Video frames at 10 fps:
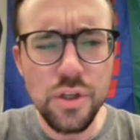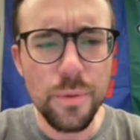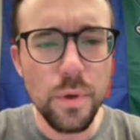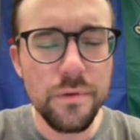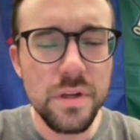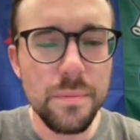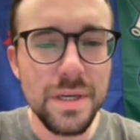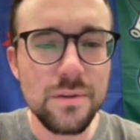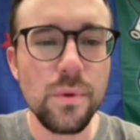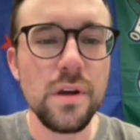You're moving to the
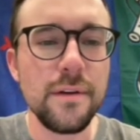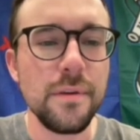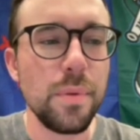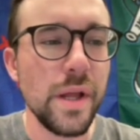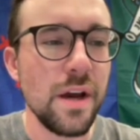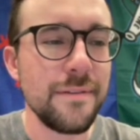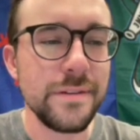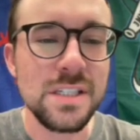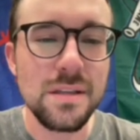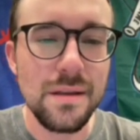Big 12. The
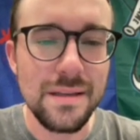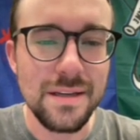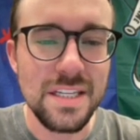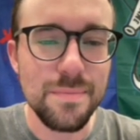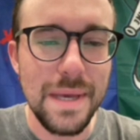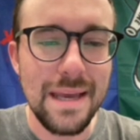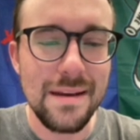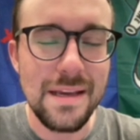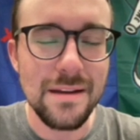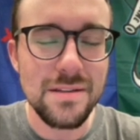playoff is
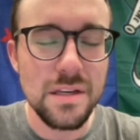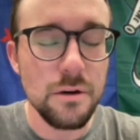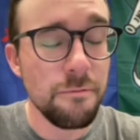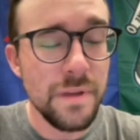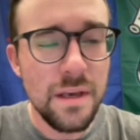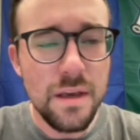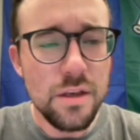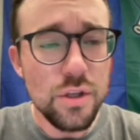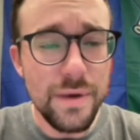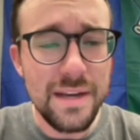expanding. So
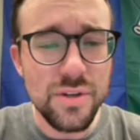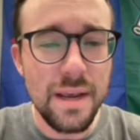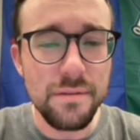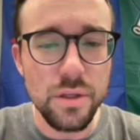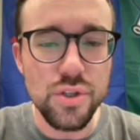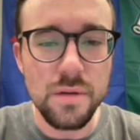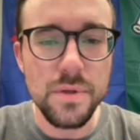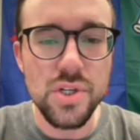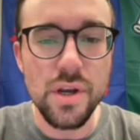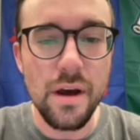you actually have a
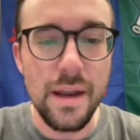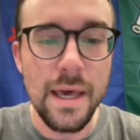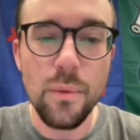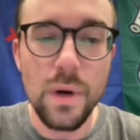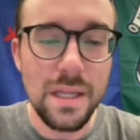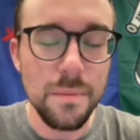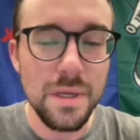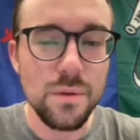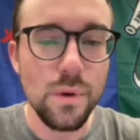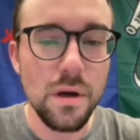legitimate shot at winning the
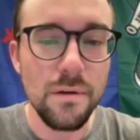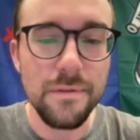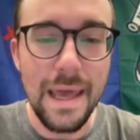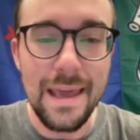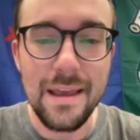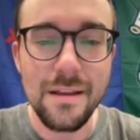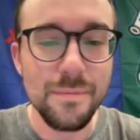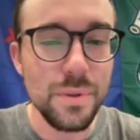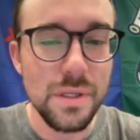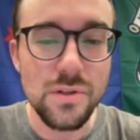Big 12
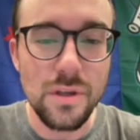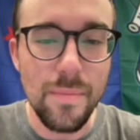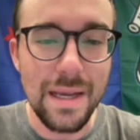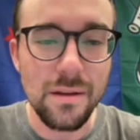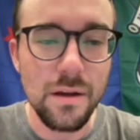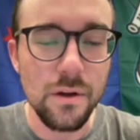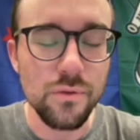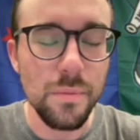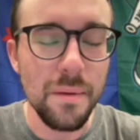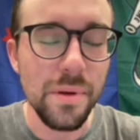and potentially making the college
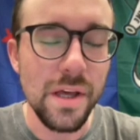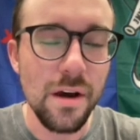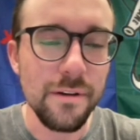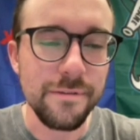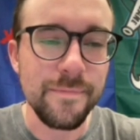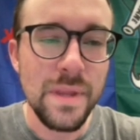football playoff,